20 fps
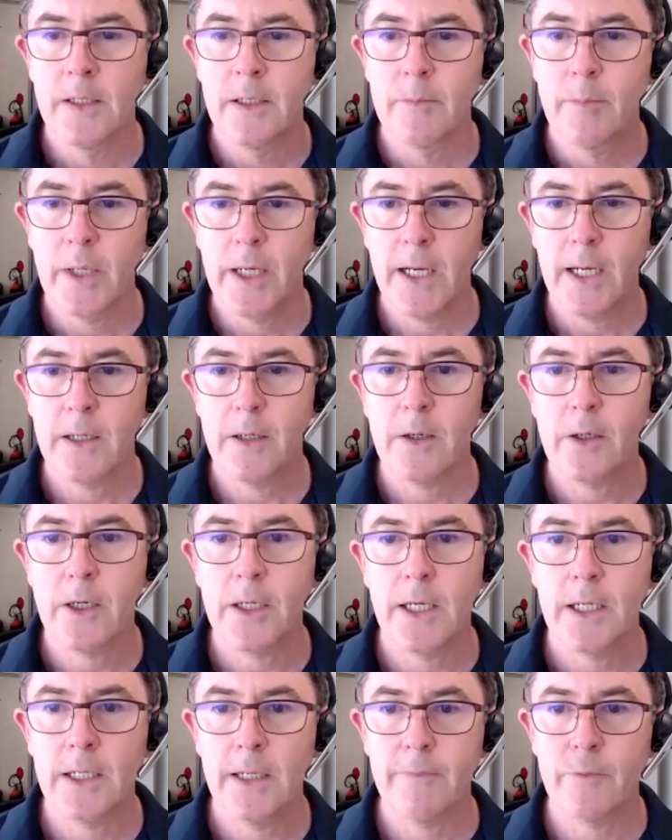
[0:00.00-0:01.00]
but at a
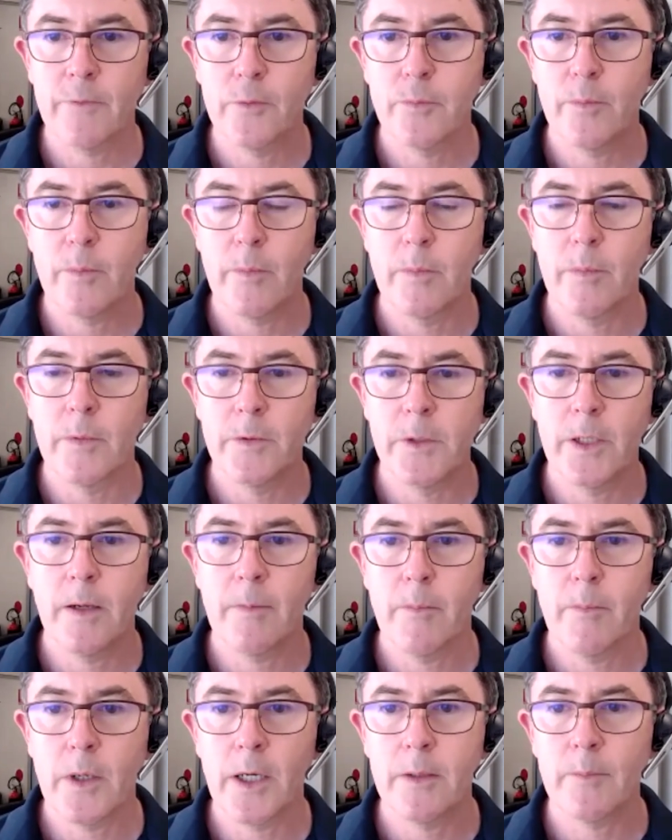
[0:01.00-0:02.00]
higher level,
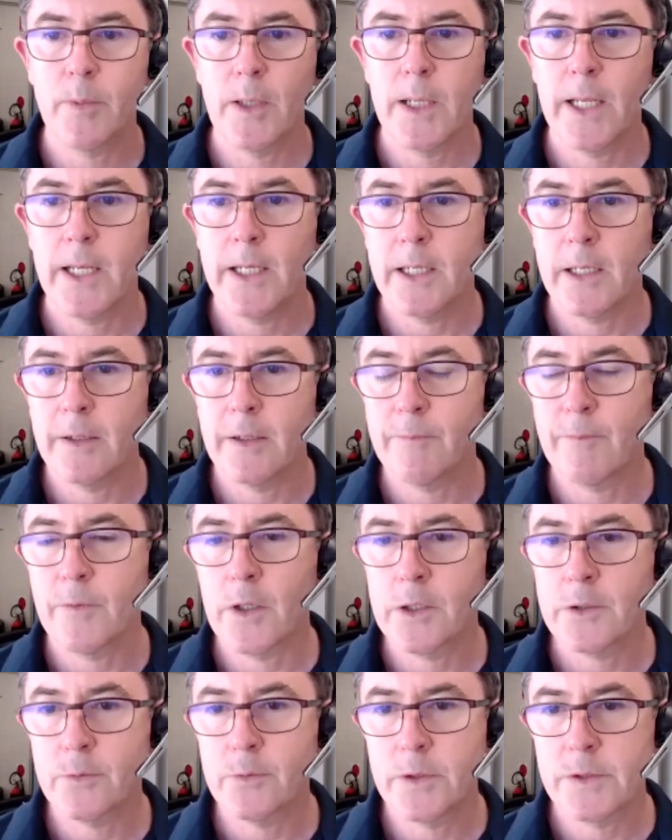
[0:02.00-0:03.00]
mine planning and
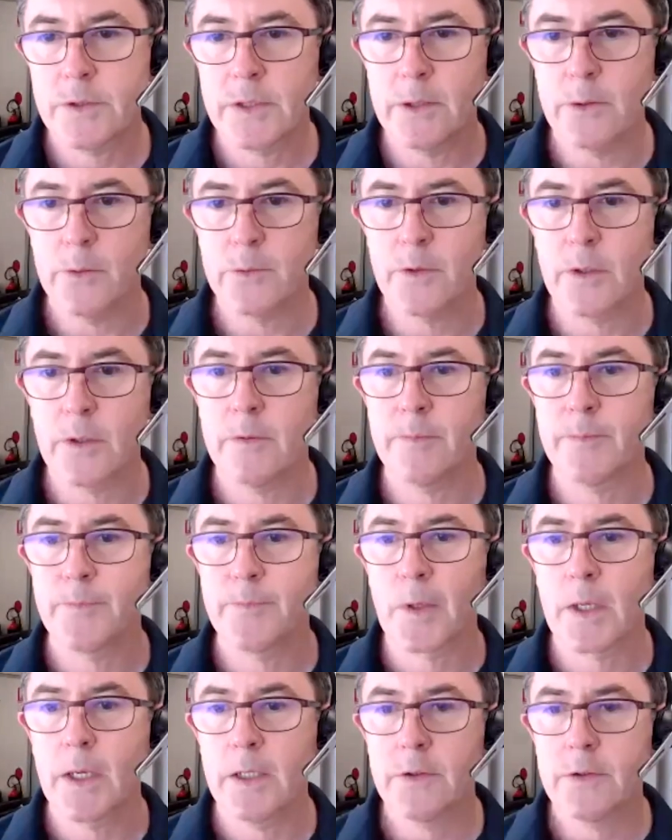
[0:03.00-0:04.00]
advisory skills.
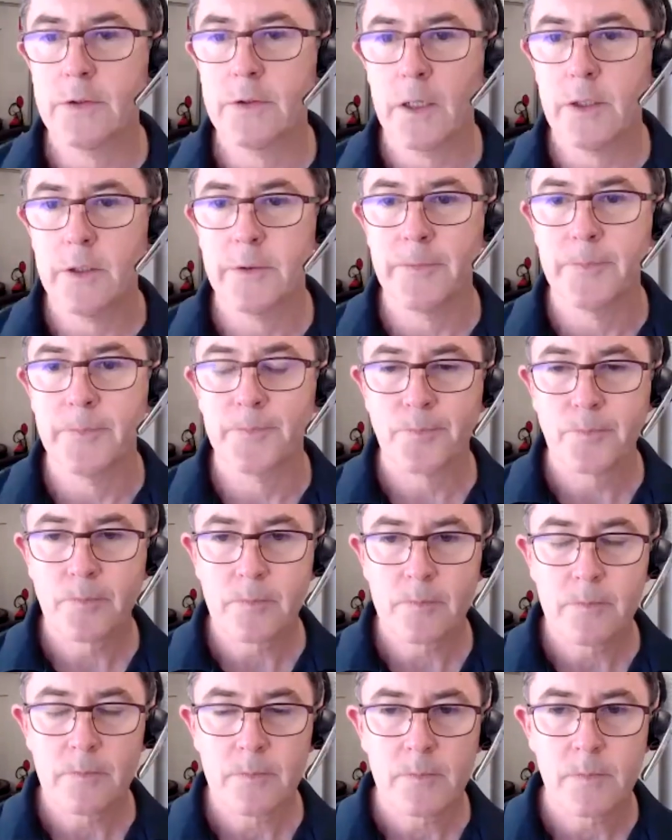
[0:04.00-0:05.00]
And so
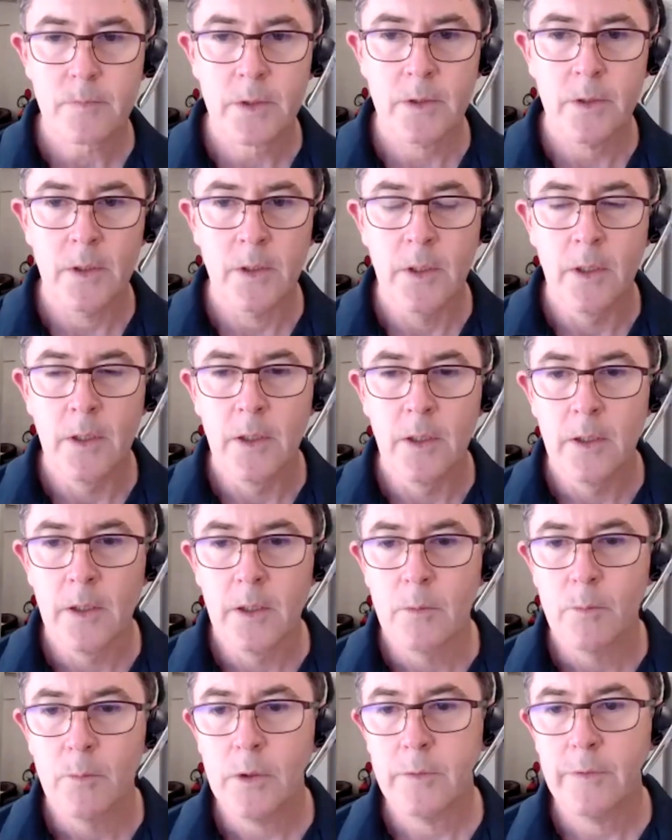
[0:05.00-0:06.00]

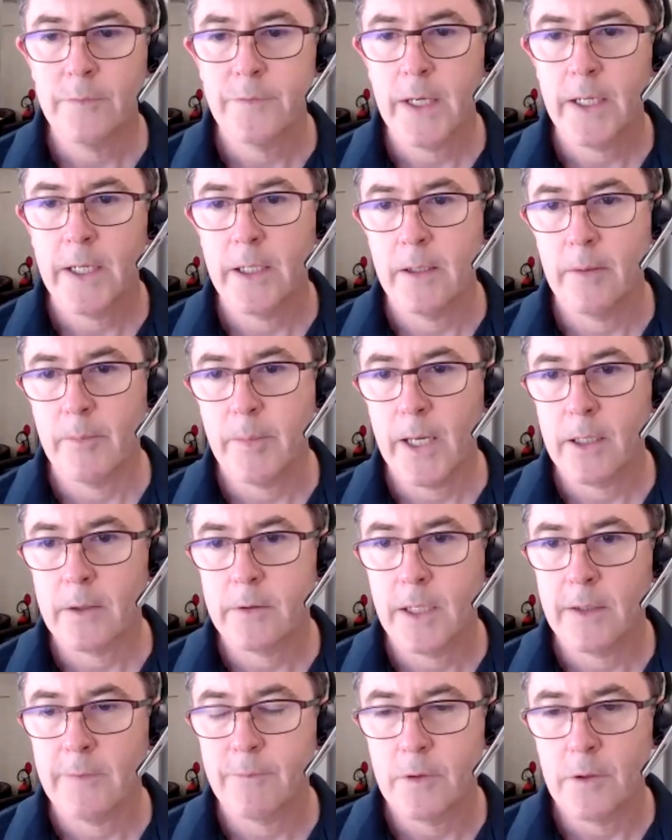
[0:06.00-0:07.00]
what we've had in the
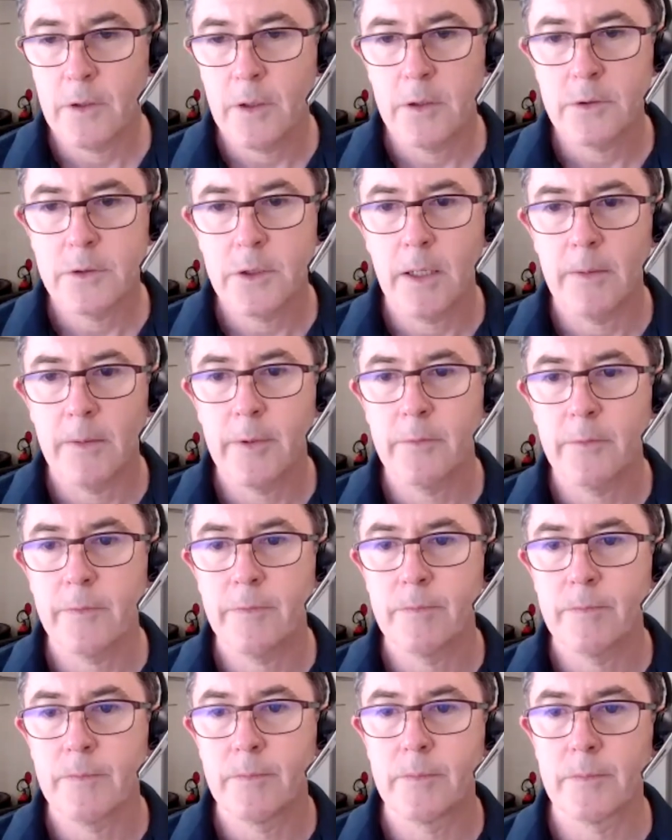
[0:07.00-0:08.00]
background for a long time that
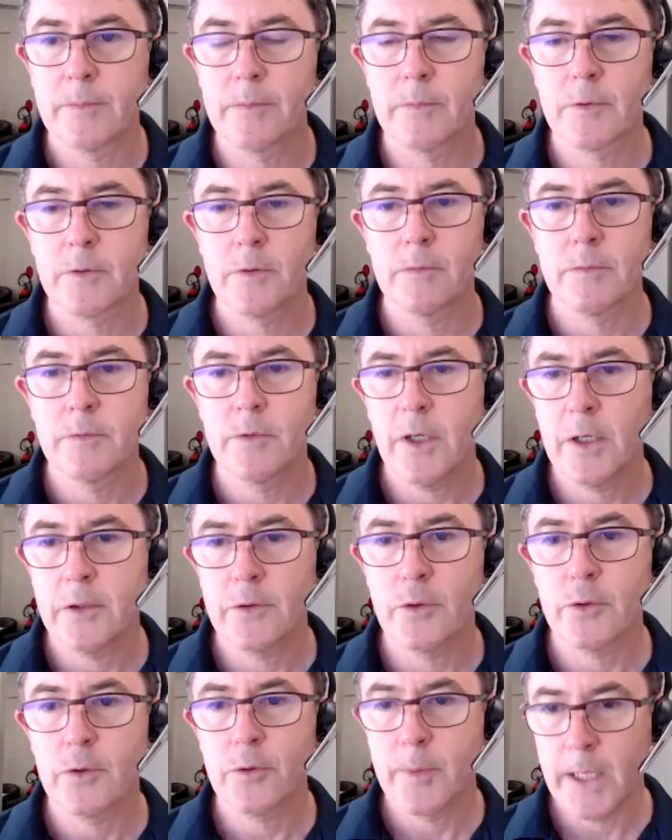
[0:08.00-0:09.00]
we don't
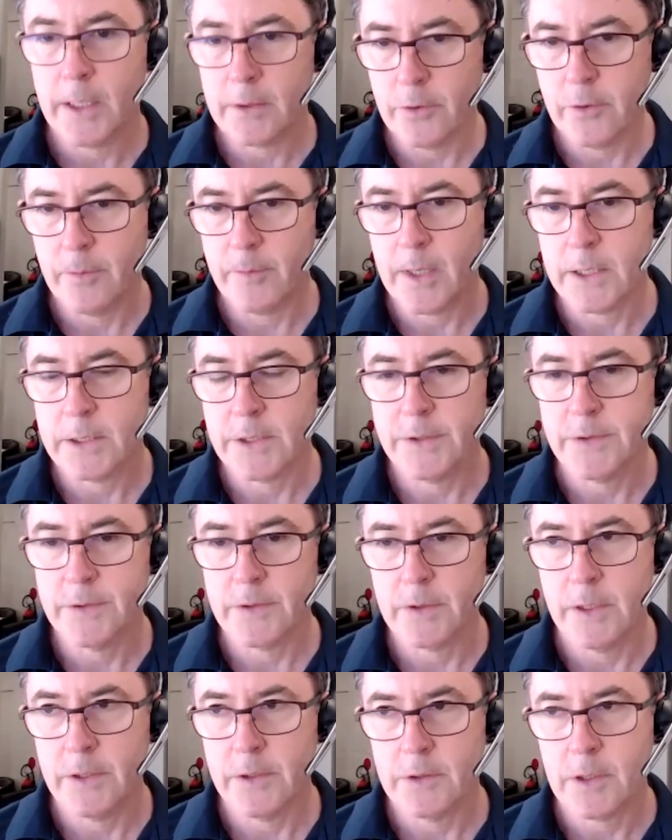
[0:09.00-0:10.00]
talk about too much
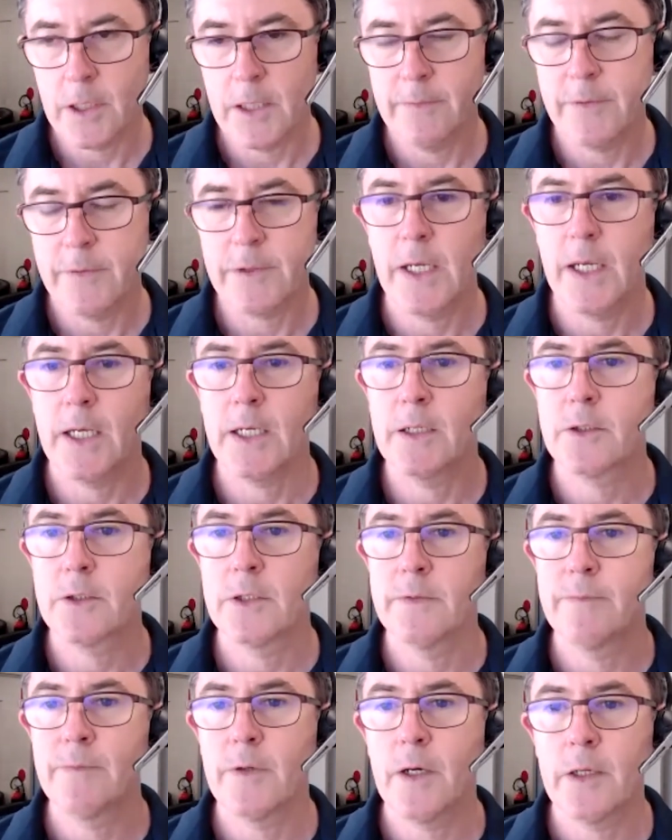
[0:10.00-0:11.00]
is kind of a technical
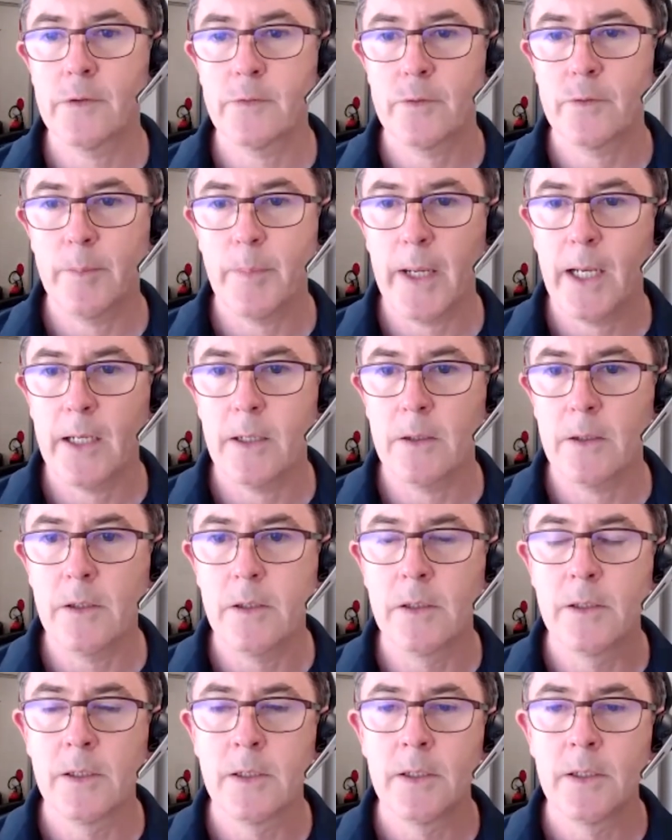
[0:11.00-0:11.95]
advisory panel,